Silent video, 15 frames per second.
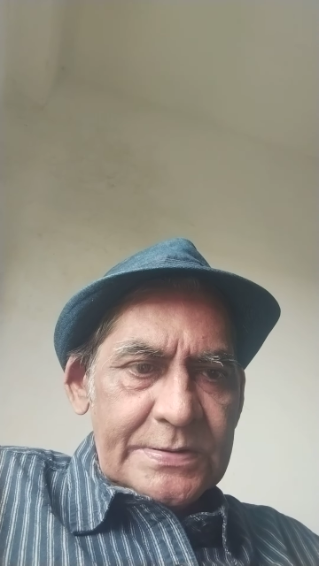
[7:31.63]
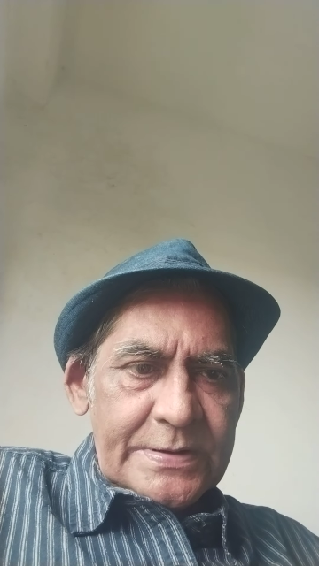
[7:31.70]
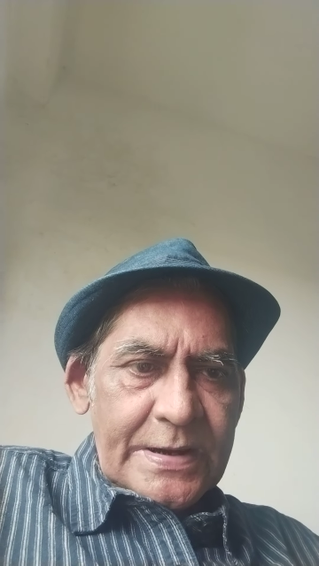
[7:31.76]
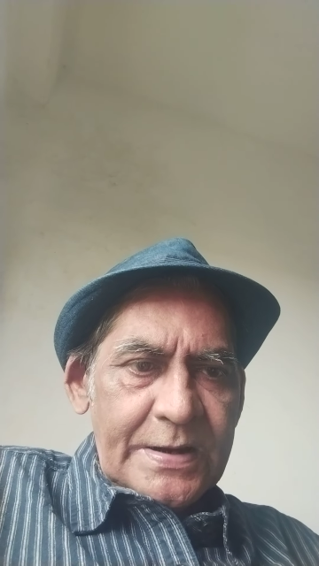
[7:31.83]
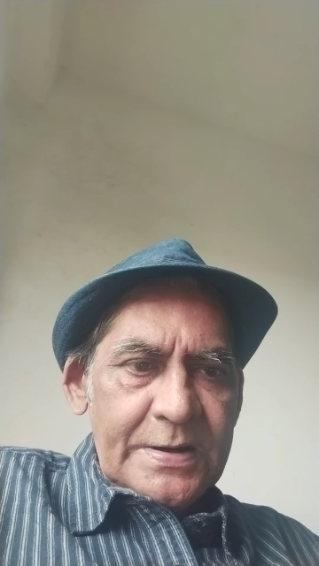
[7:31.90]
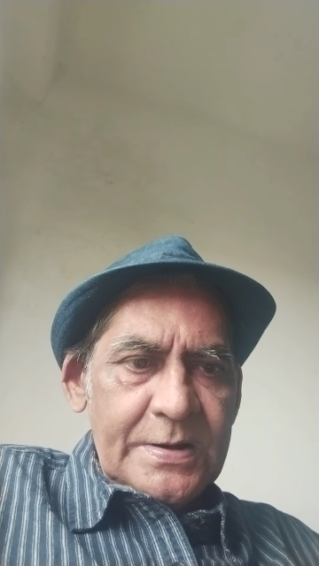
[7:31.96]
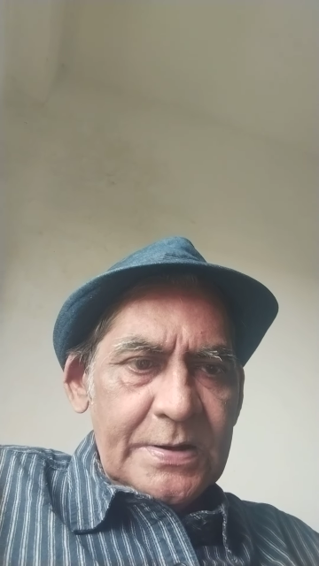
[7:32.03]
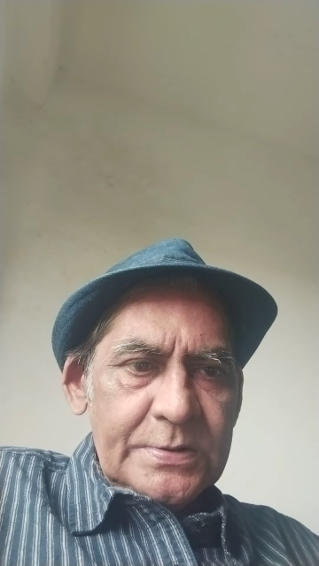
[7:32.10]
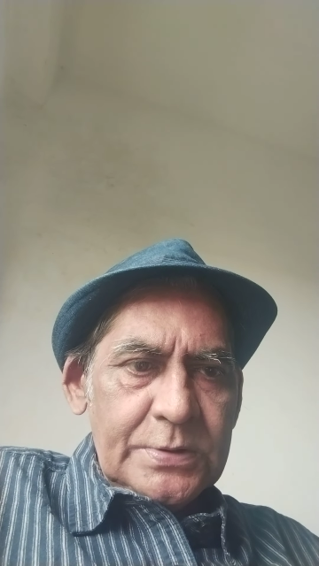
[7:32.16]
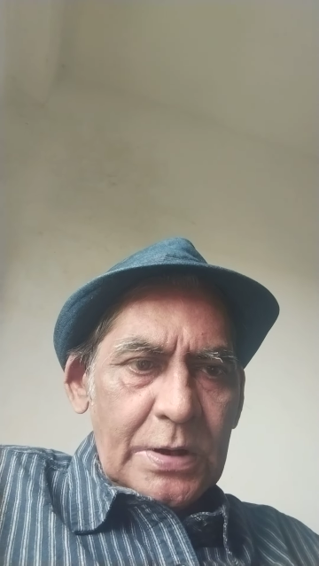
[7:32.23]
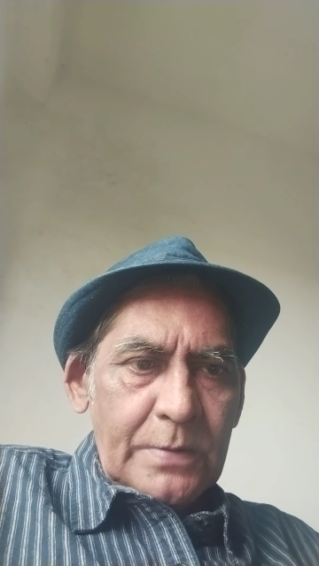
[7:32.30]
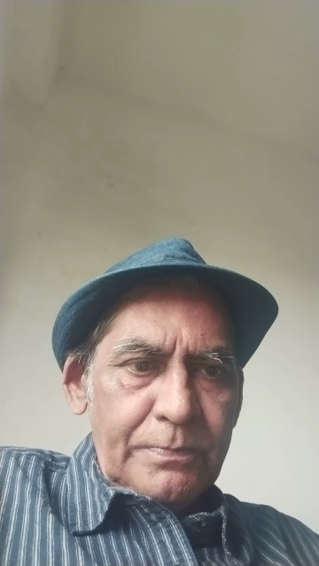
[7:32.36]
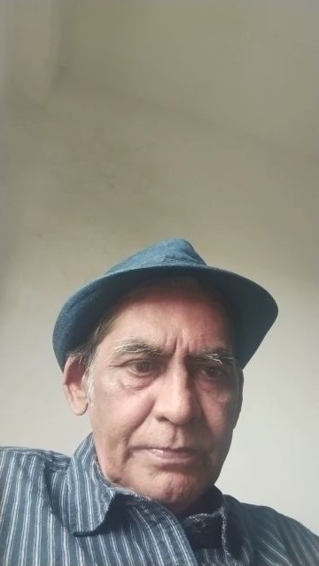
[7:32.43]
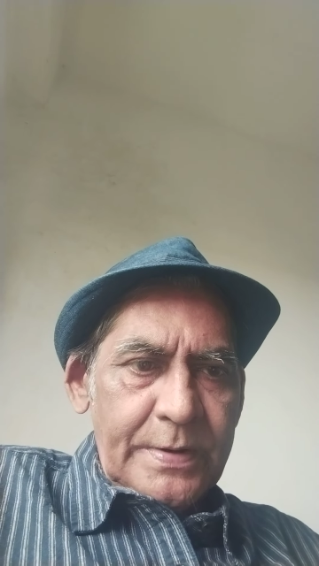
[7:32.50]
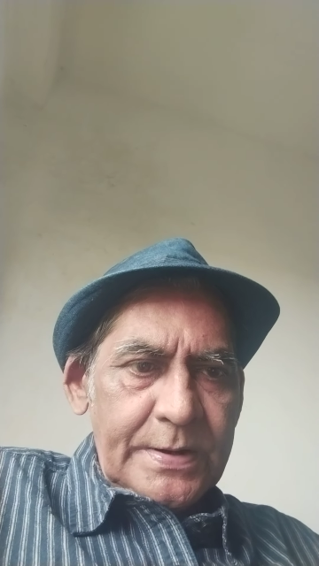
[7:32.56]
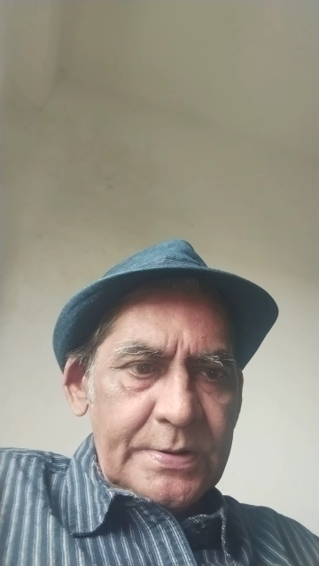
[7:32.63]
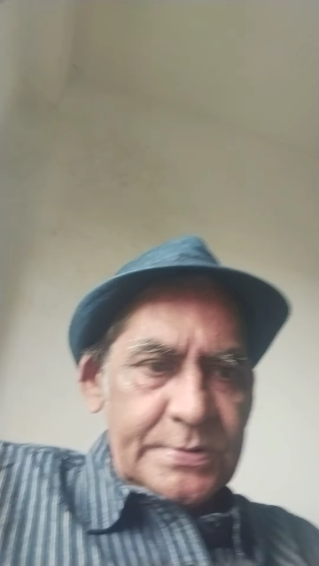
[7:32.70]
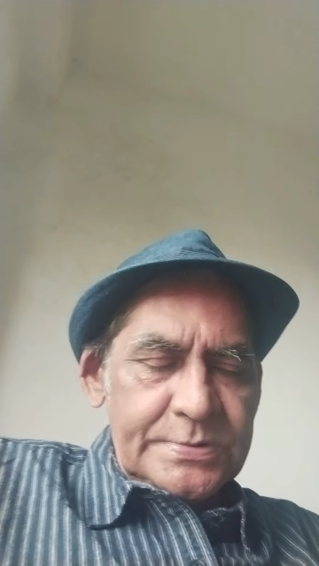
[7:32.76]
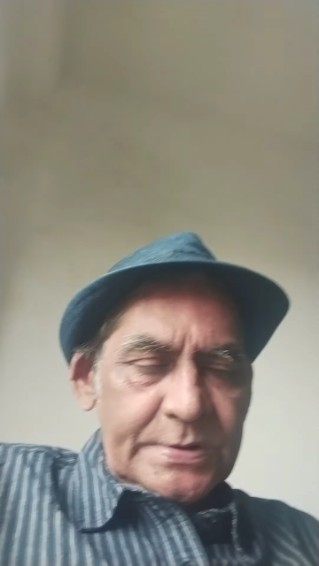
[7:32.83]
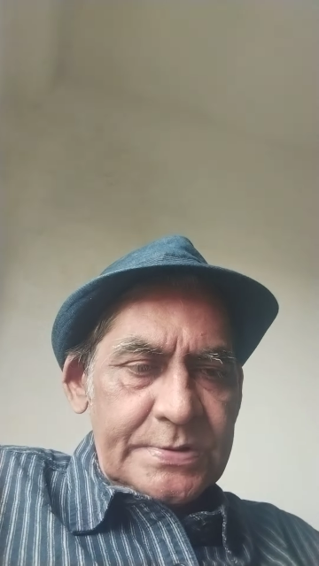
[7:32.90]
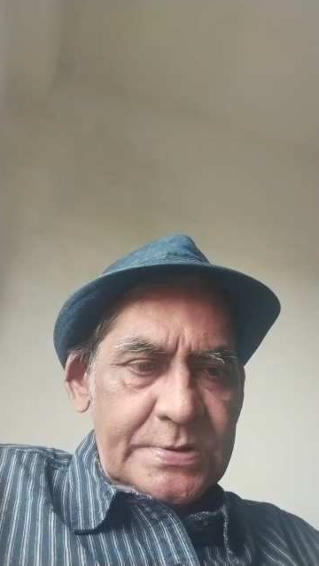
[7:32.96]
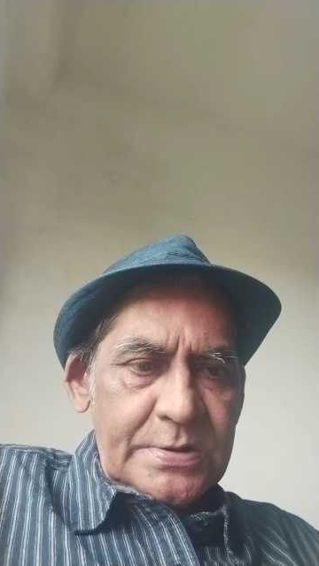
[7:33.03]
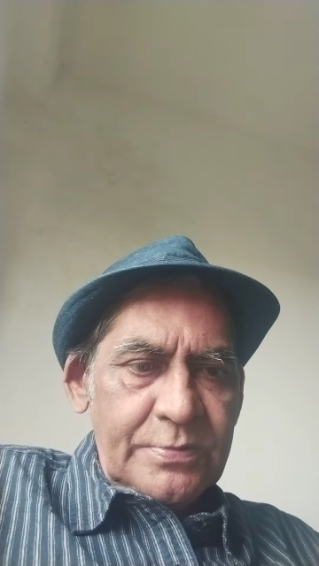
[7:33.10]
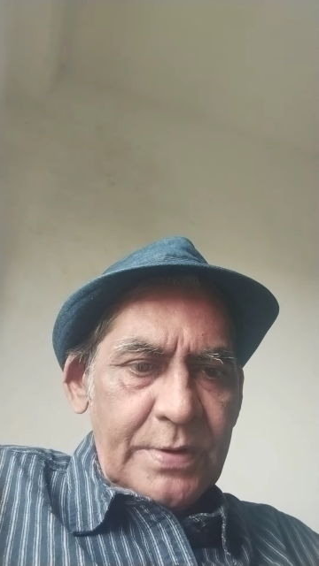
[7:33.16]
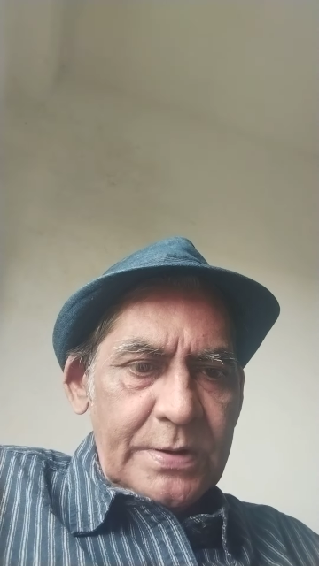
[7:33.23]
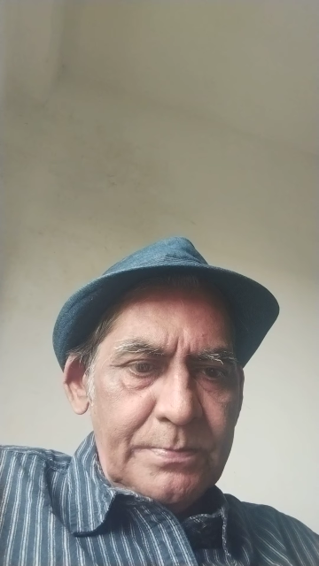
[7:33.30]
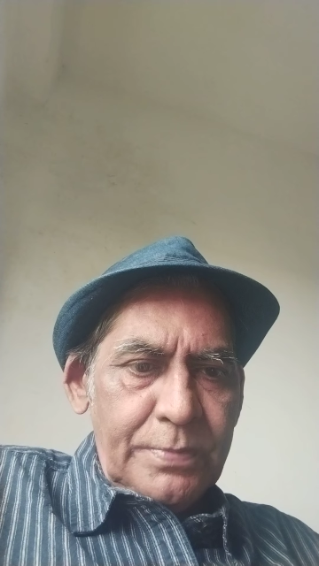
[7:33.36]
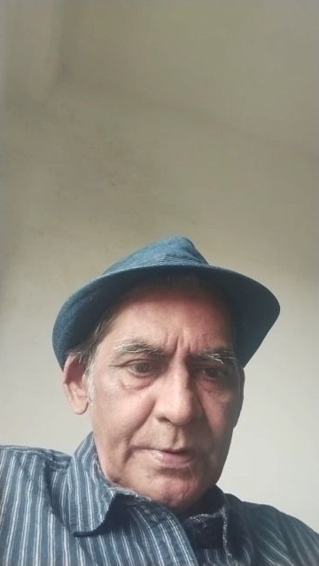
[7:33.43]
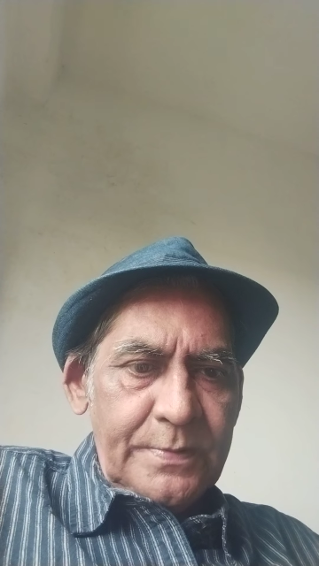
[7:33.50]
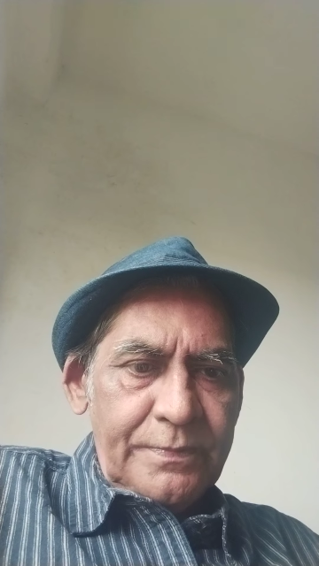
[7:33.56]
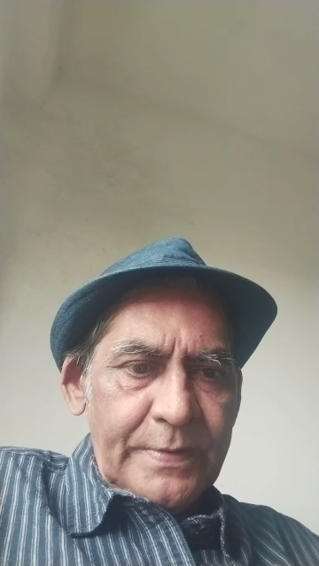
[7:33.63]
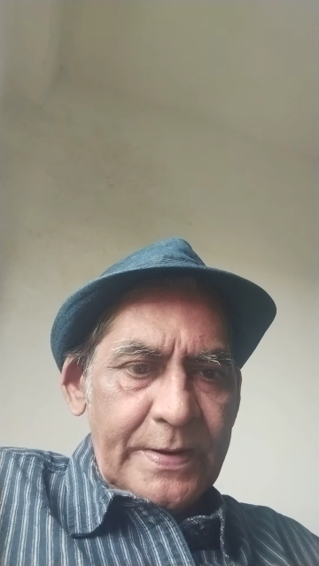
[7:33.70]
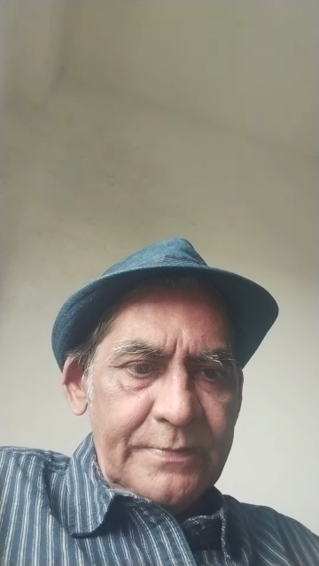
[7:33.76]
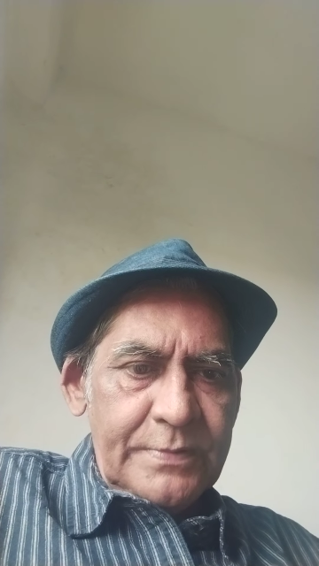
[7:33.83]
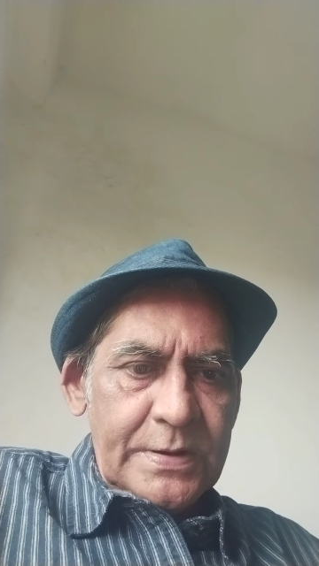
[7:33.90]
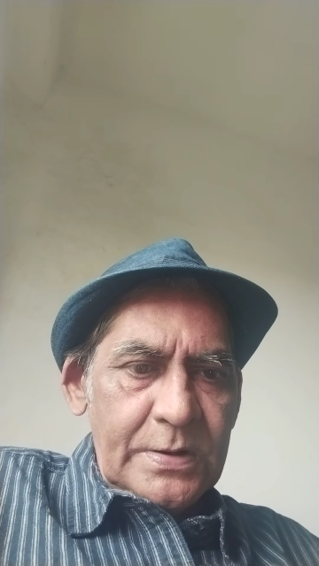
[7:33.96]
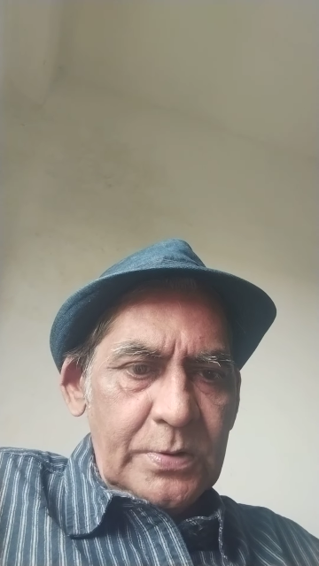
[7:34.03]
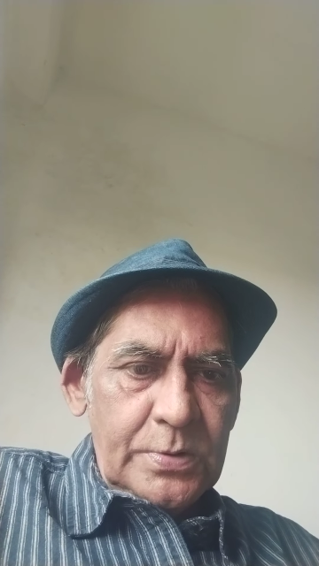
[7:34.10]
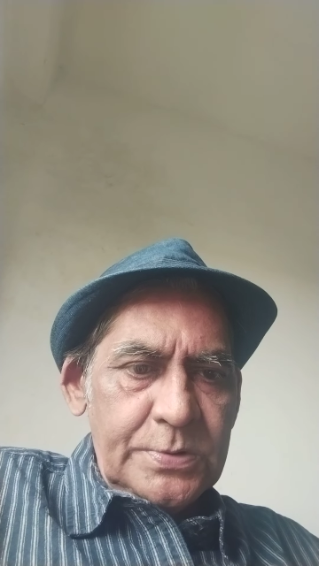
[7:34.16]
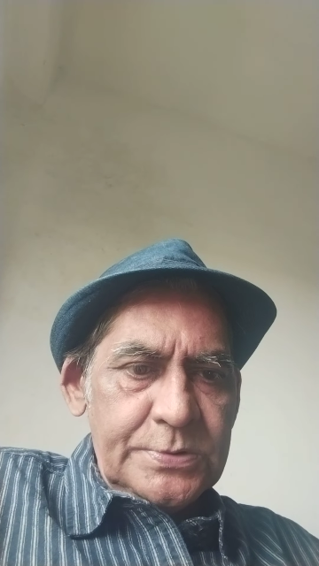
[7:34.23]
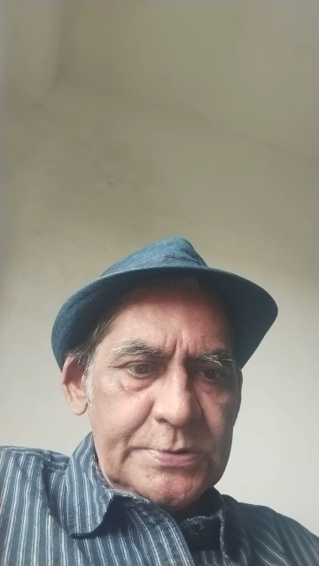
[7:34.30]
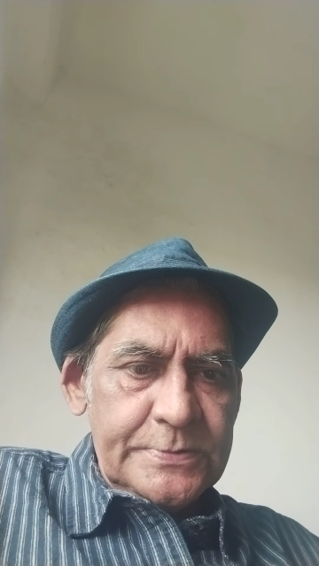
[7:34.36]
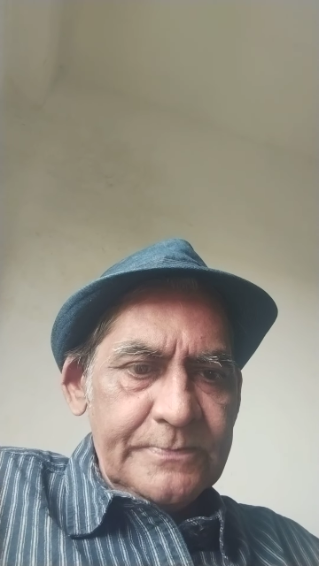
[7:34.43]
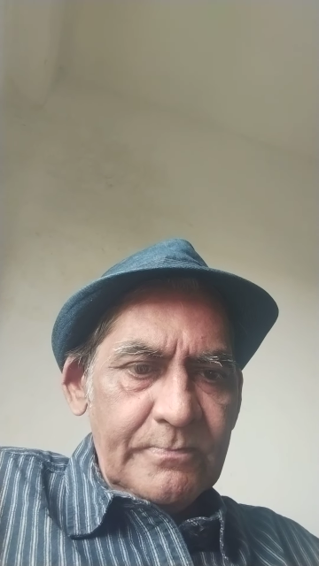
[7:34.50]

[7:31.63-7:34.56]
carrying a top weight of 61.5 kilos,